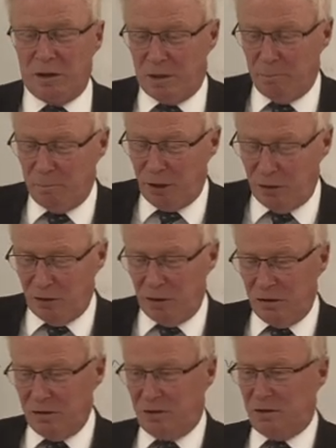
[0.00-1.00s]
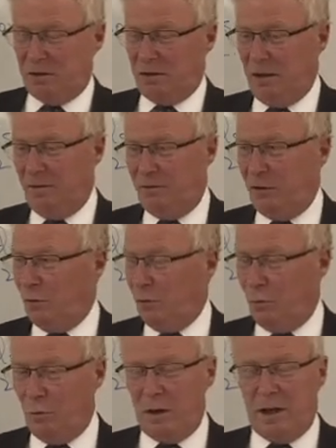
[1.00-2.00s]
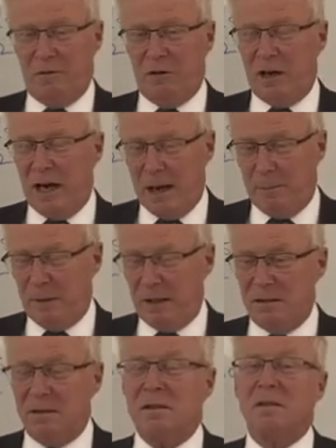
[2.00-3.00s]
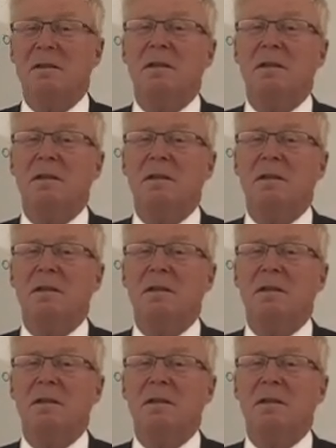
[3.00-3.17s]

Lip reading: computers, whatever happens,